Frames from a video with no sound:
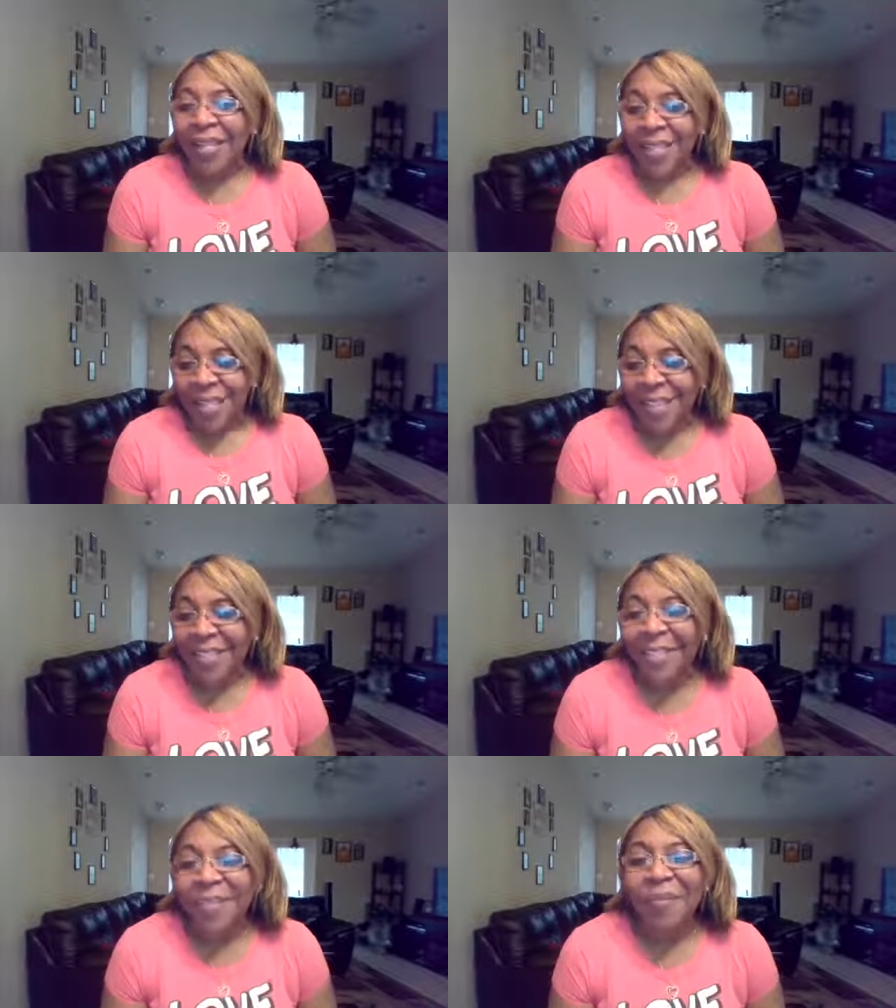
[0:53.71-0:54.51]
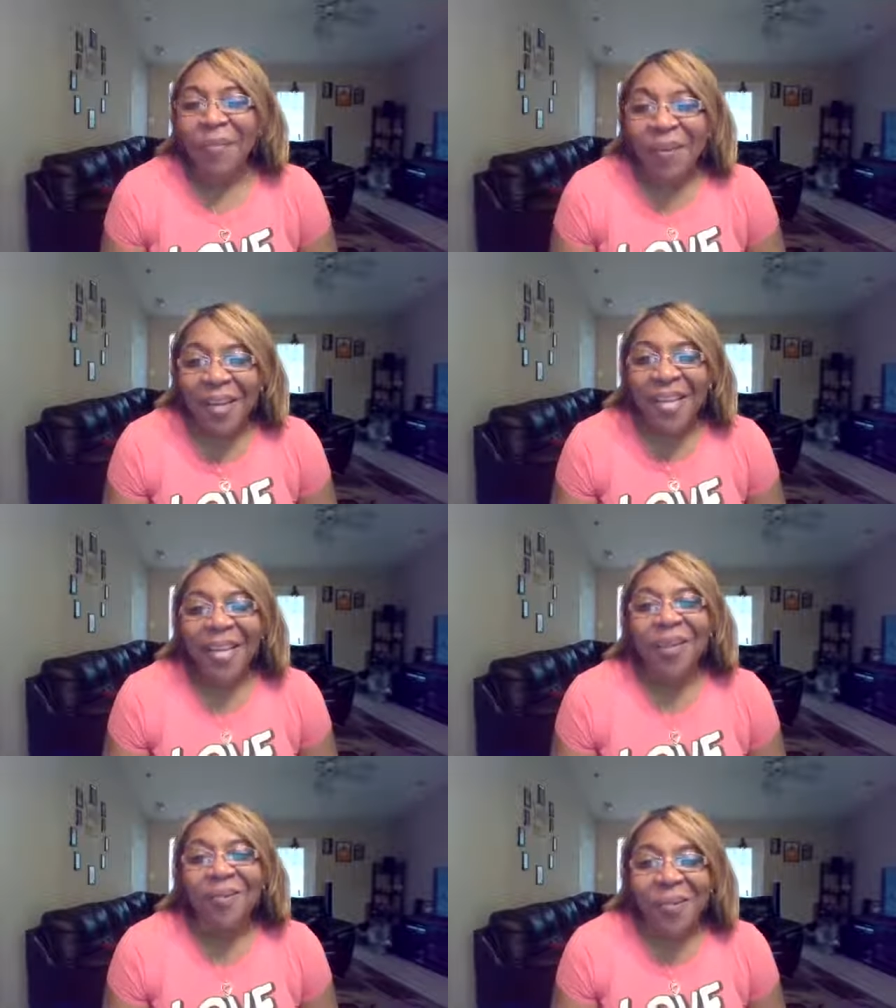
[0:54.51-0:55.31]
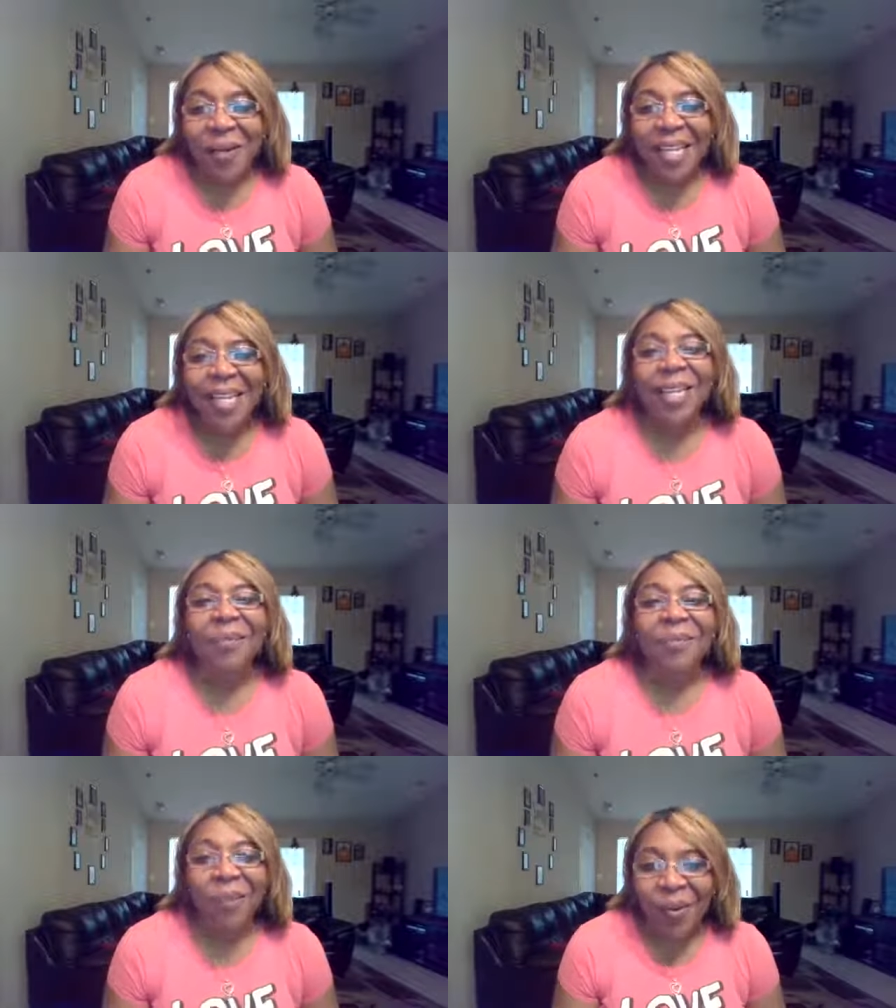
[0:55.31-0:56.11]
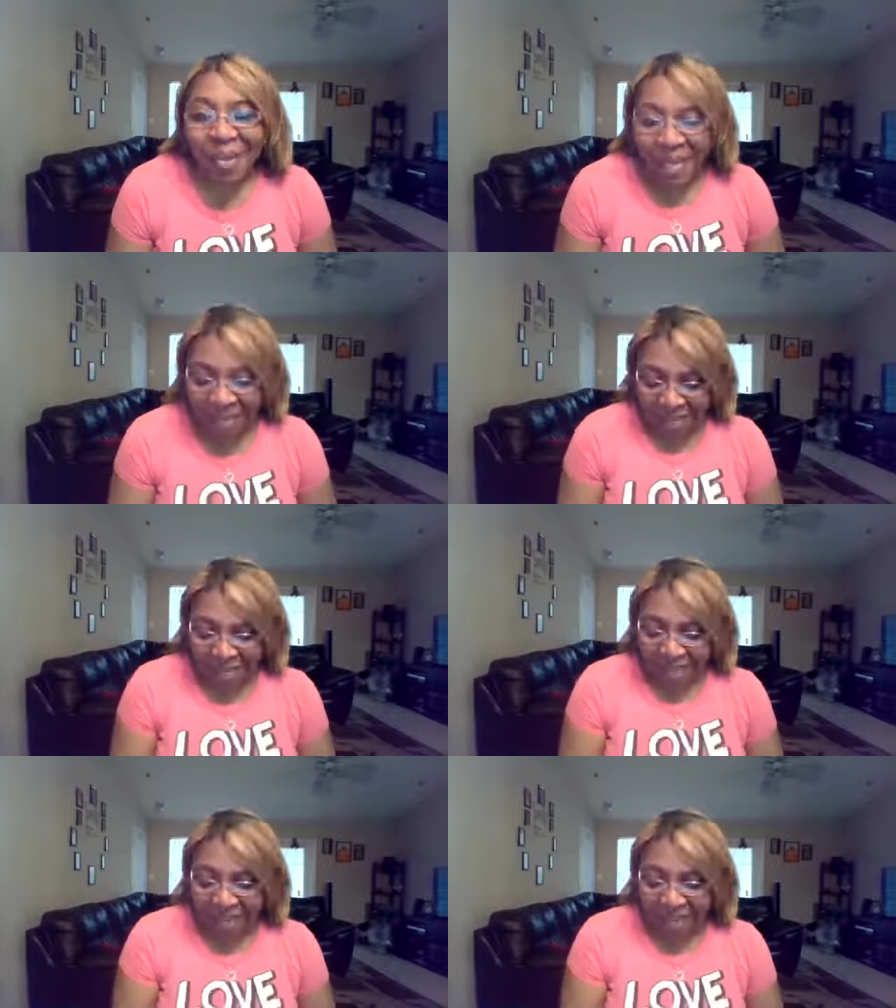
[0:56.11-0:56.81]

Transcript: Yes, good morning, good morning, good morning.